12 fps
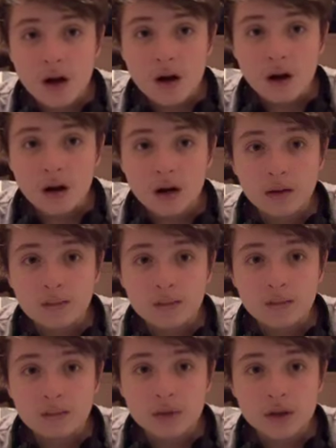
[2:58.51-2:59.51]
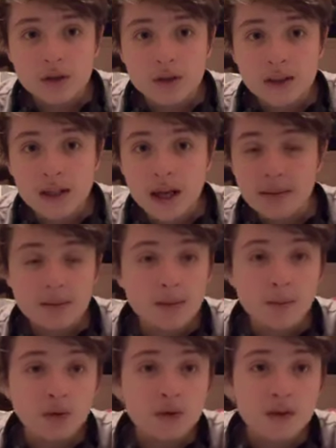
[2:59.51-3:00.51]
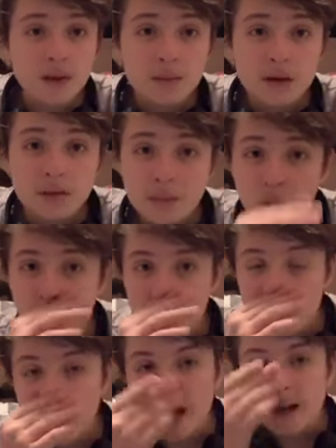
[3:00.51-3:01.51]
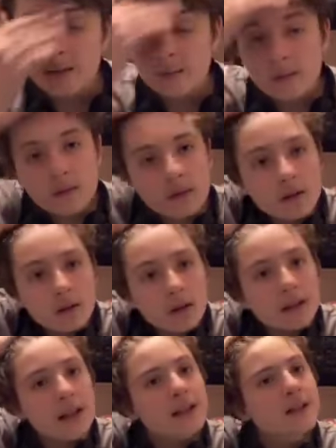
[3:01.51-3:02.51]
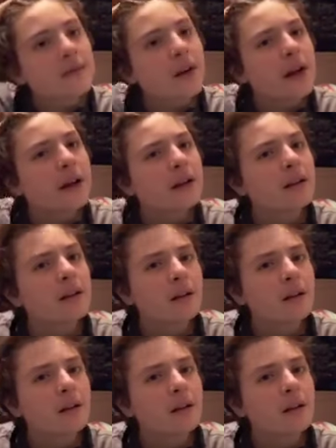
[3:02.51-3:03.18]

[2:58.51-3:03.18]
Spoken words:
are just gay people, some of them are gay, and that's fine.